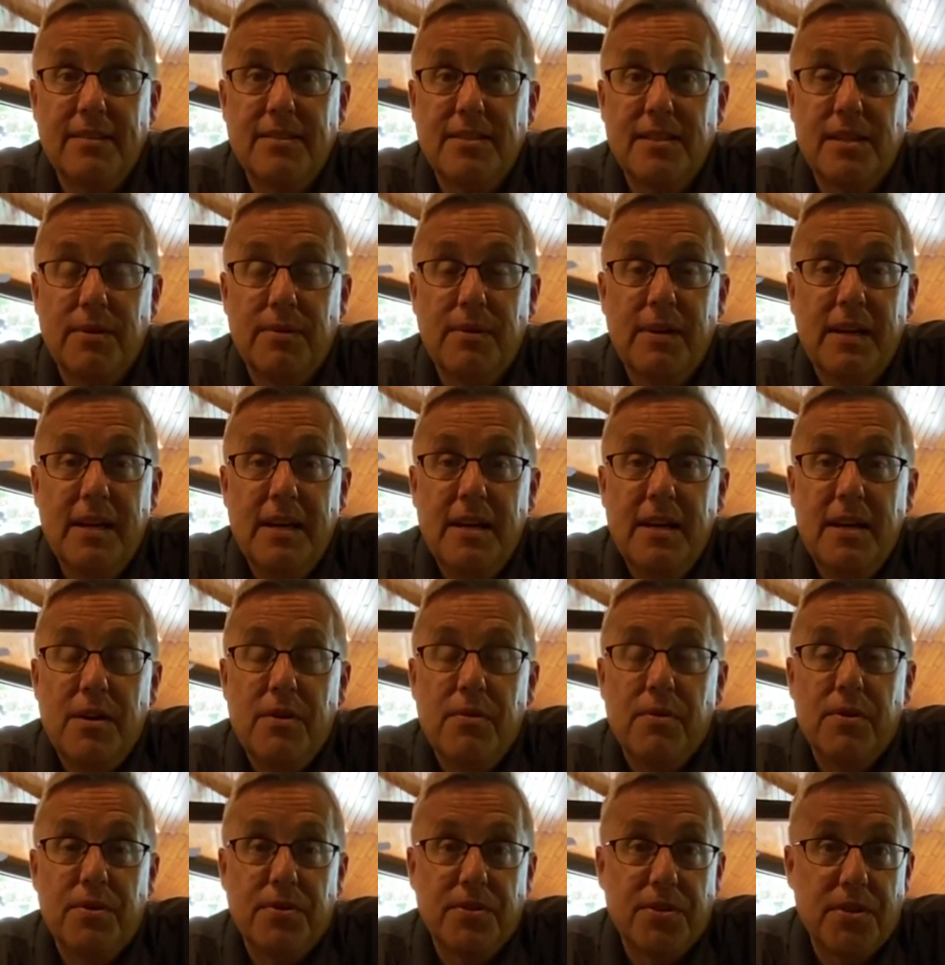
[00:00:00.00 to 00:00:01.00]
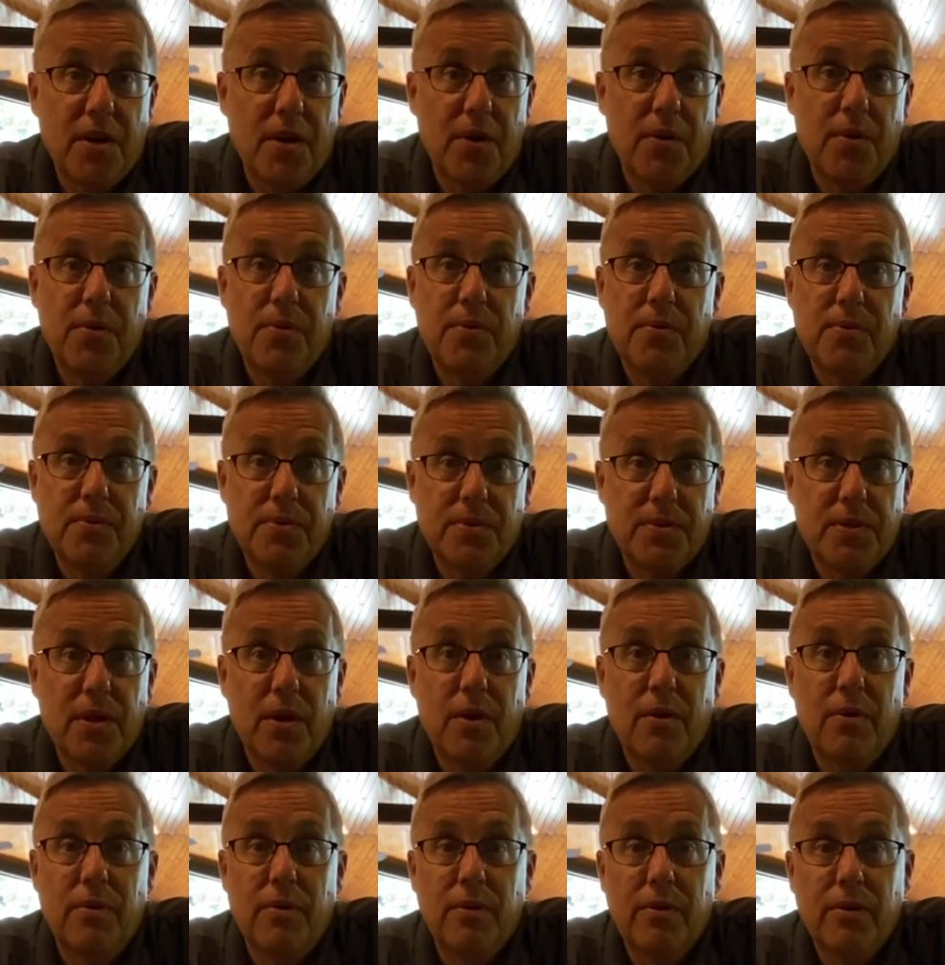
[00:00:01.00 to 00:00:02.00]
So we're so,
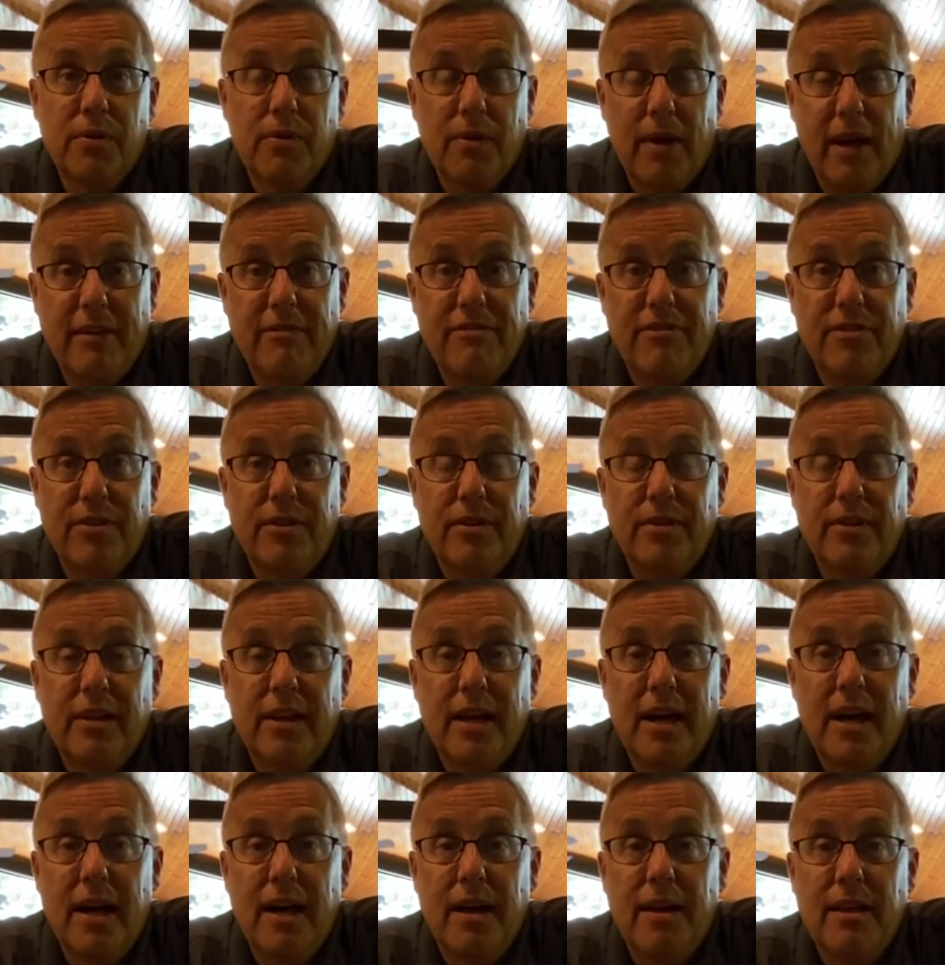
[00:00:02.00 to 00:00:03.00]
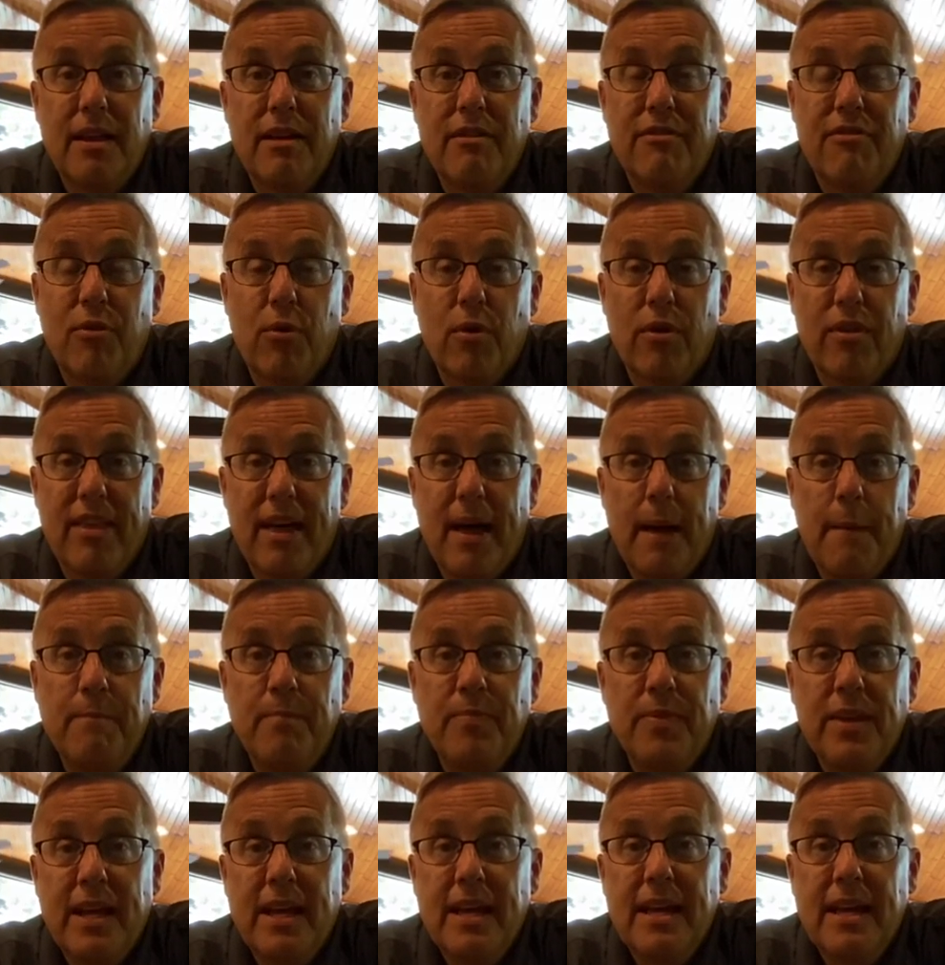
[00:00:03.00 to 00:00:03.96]
so grateful for them.